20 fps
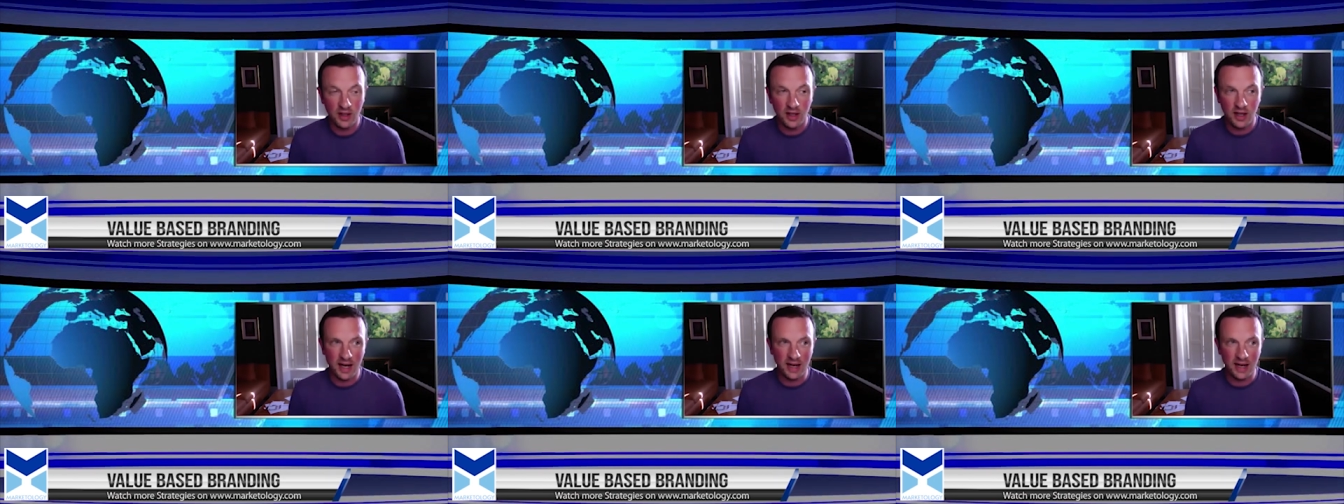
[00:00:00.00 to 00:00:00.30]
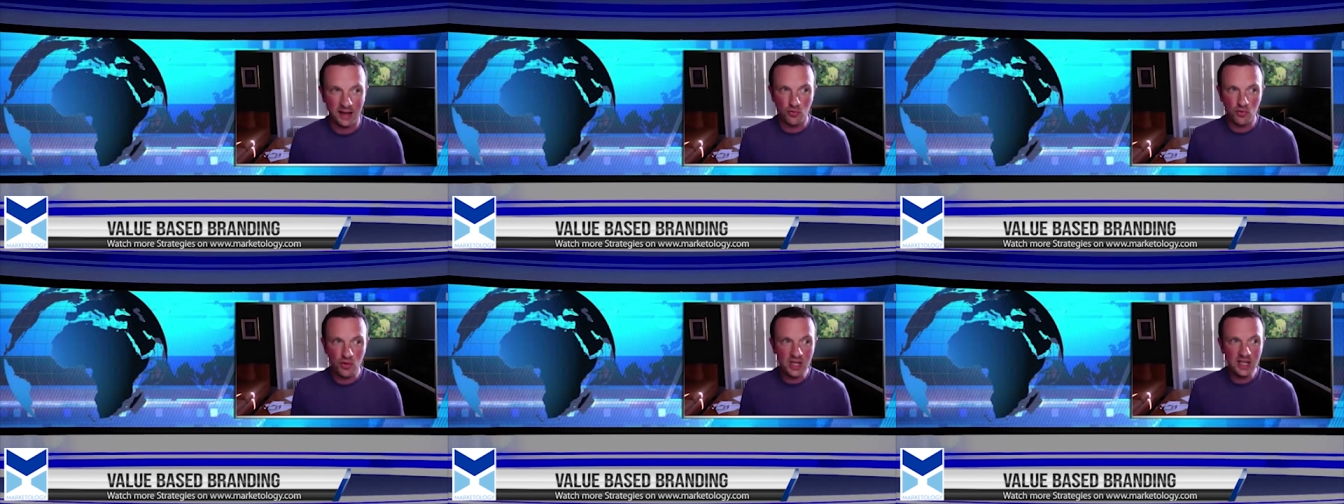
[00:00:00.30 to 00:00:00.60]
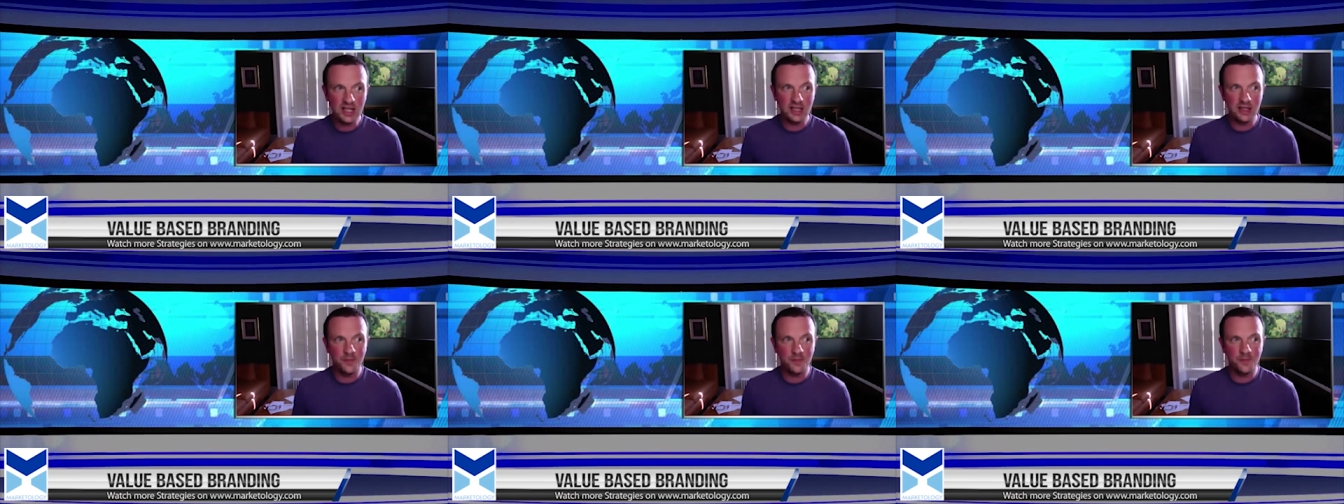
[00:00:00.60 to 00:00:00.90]
And
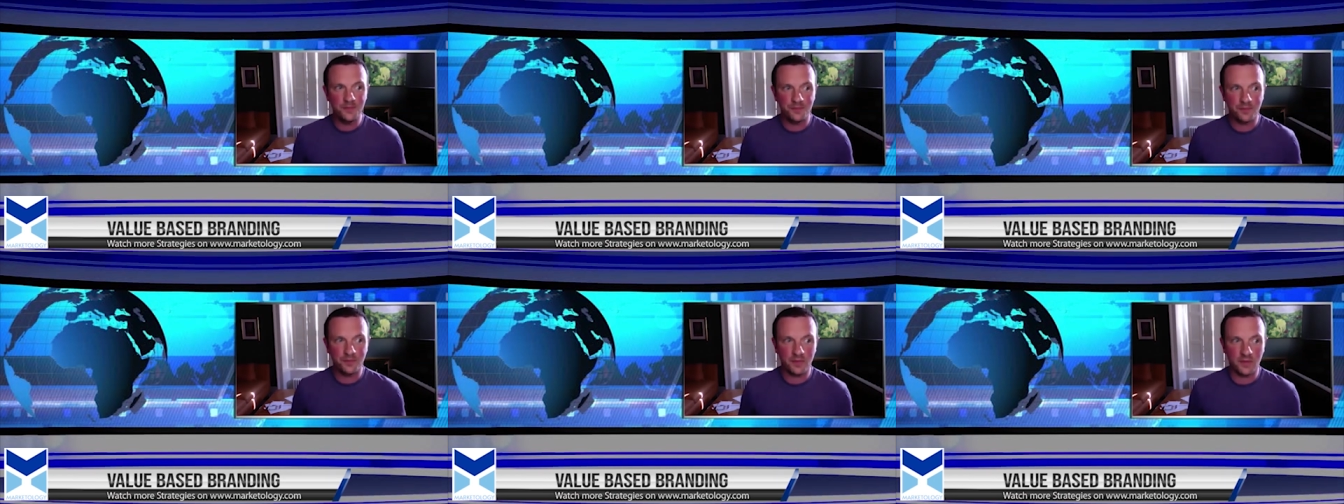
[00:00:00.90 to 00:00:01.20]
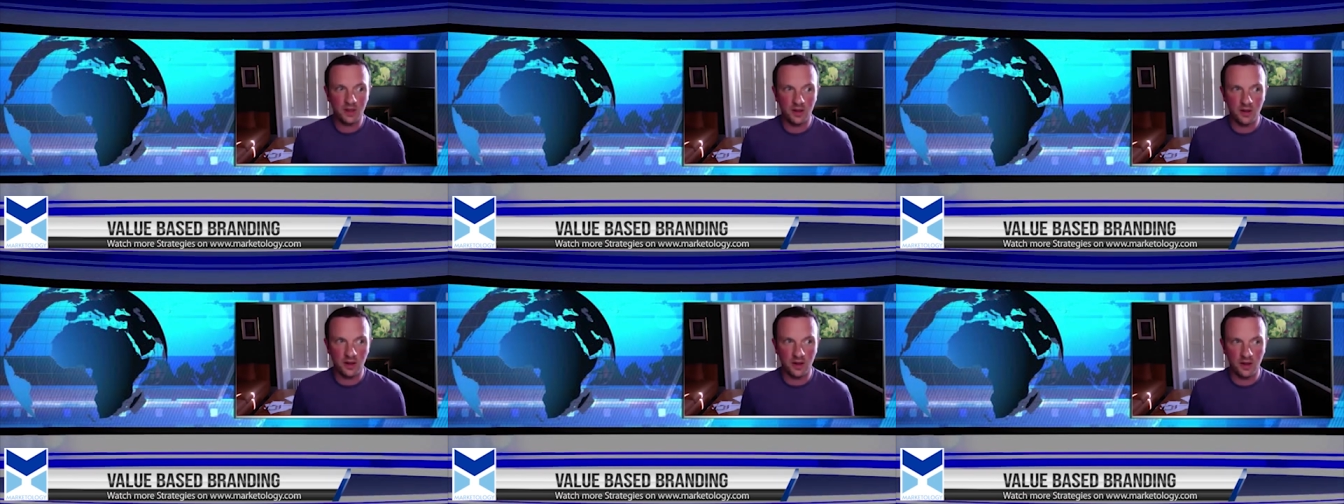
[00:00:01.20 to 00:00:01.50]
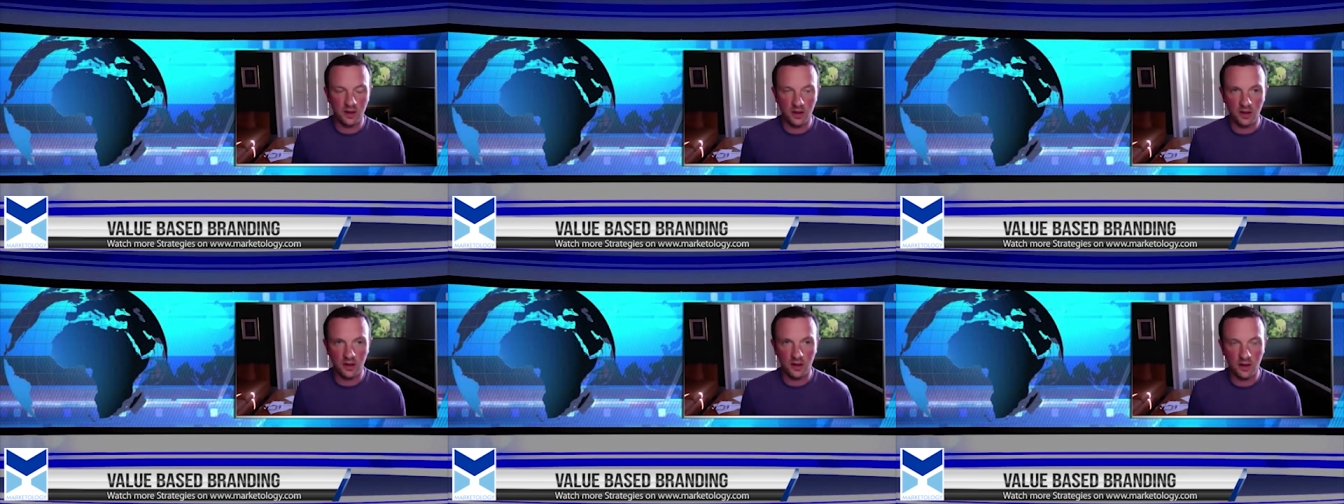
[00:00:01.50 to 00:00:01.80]
really,
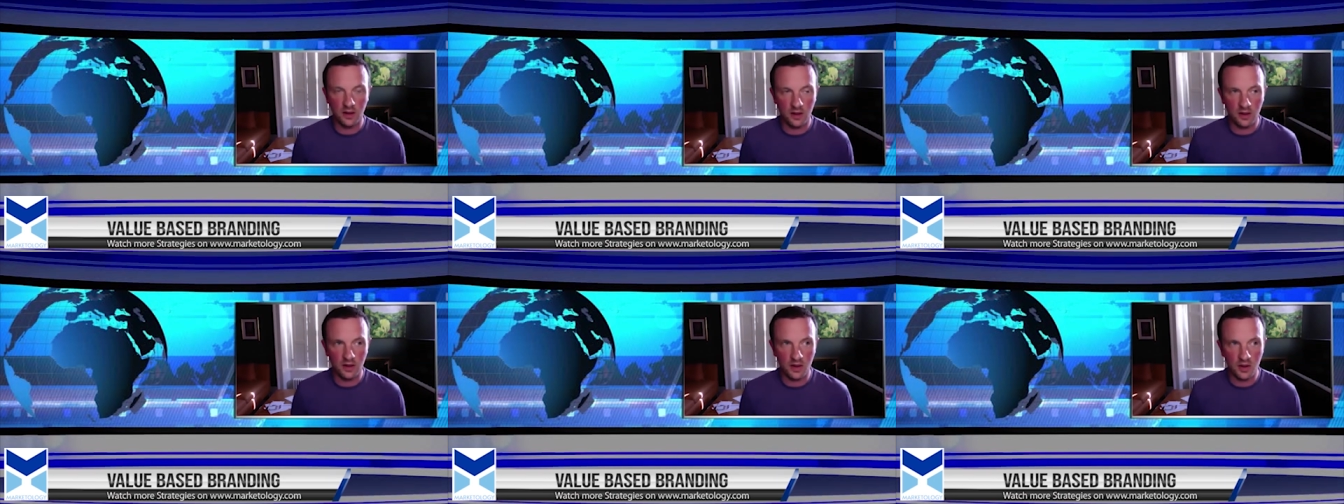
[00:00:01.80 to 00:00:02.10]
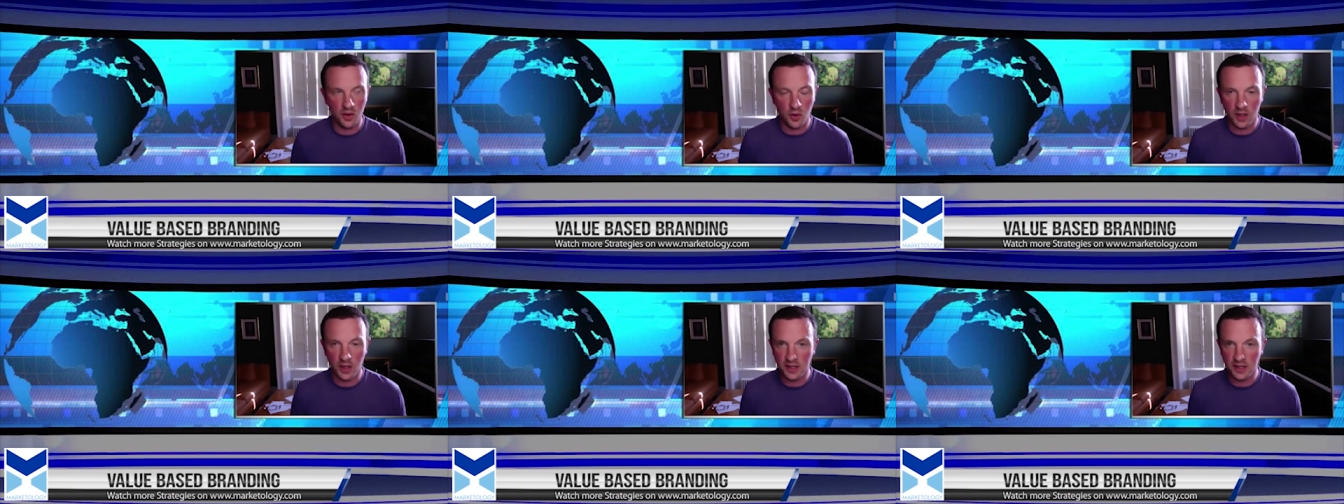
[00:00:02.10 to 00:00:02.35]
I